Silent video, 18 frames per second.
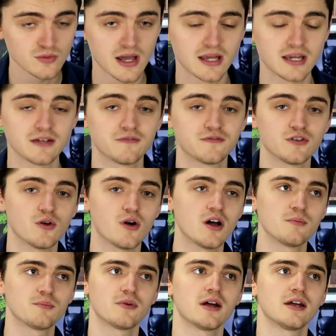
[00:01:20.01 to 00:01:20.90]
And if you
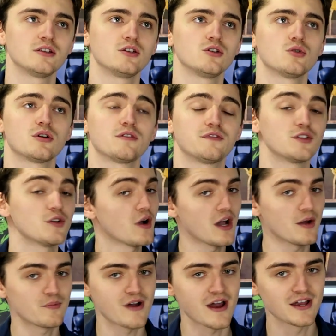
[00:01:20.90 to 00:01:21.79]
aren't brand new, or if you
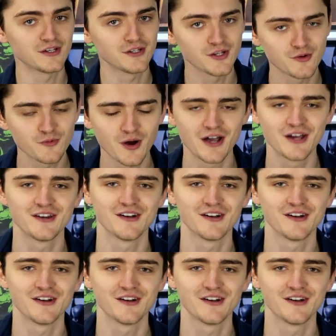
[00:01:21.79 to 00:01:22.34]
are brand new, why